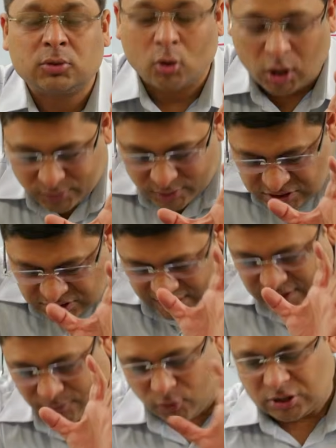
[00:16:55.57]
not even
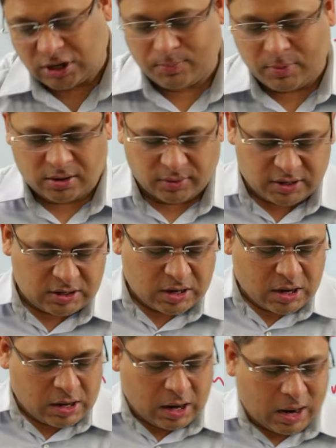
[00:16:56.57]
China for that matter, right?
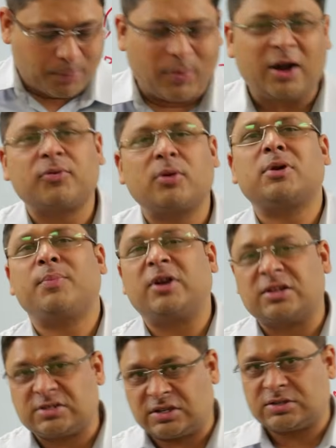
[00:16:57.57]
Apart from
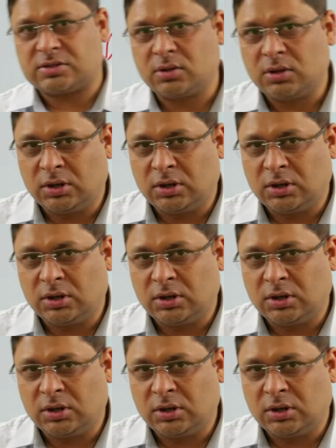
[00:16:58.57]
remittances,